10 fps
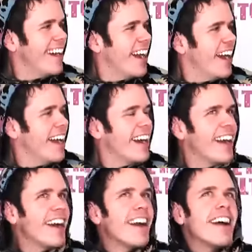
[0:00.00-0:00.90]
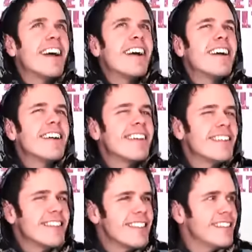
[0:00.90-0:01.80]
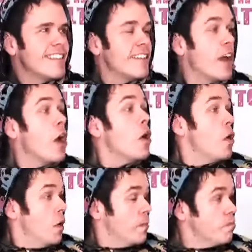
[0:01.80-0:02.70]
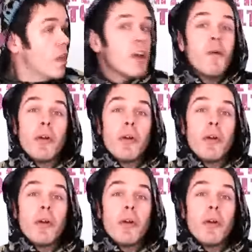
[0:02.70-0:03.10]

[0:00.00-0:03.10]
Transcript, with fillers: records, right? She said, leave each lover behind.